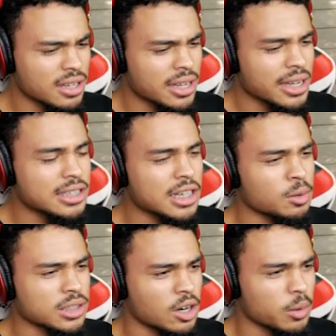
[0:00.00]
His hair
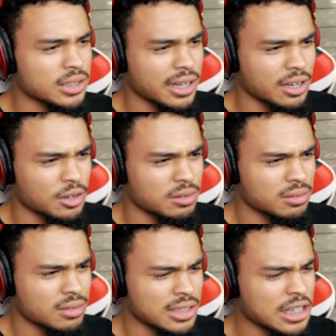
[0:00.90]
wasn't always like
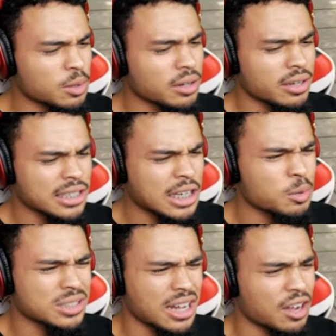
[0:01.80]
his hair
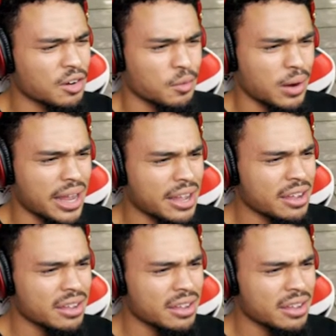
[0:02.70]
was not gray.